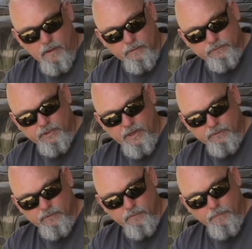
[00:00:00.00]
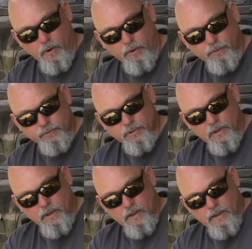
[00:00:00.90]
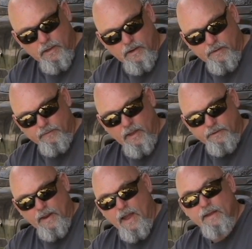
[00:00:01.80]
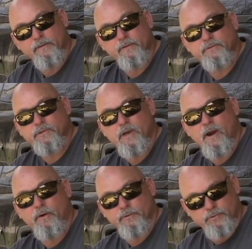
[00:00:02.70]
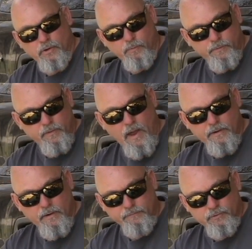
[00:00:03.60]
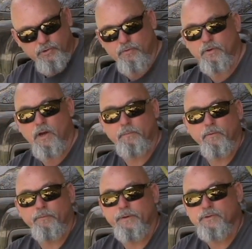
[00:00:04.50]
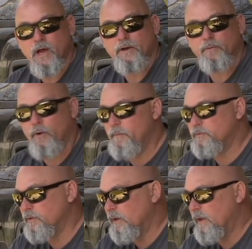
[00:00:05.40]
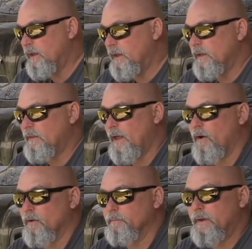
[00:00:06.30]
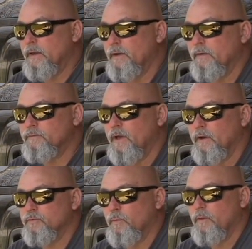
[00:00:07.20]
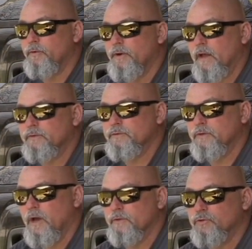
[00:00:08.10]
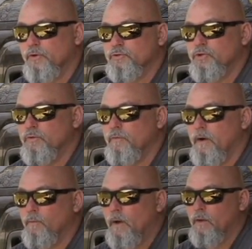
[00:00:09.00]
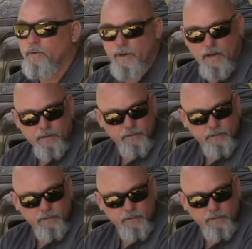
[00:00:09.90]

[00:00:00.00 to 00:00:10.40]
6 of the Burgers, and I've got 9 of the Sierras. So we've got enough to shoot a couple 3-shot groups. That ought to be enough to tell us whether or not this gun's going to shoot very well or not.